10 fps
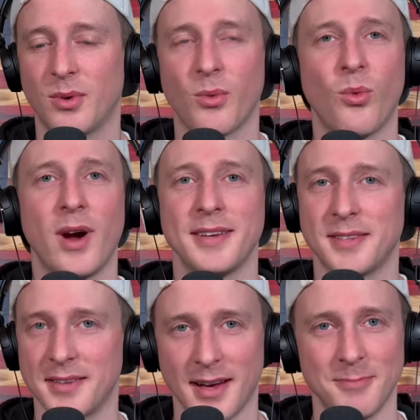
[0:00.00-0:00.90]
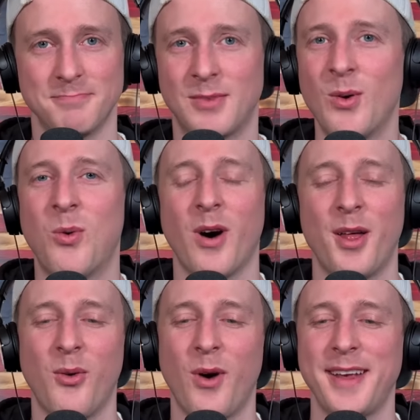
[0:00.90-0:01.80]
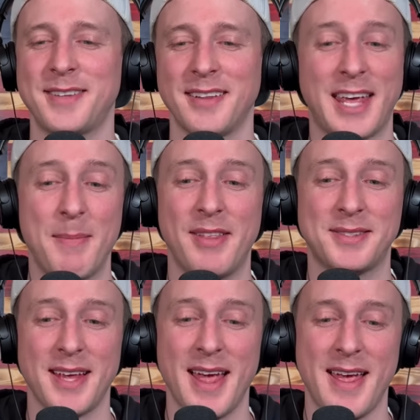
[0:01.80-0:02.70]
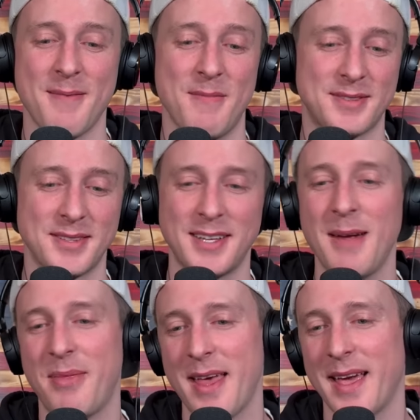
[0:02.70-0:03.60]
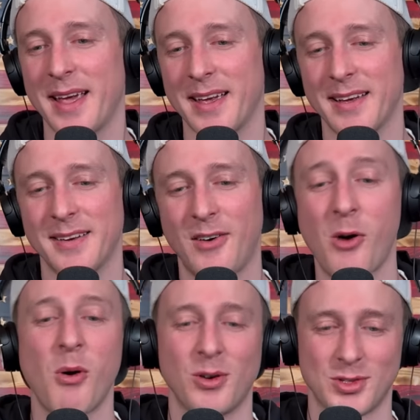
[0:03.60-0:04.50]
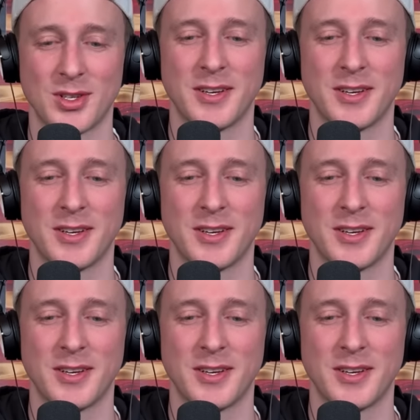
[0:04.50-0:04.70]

What a waste of time. What a waste of time. Keep it the same. It's the same thing. Almost.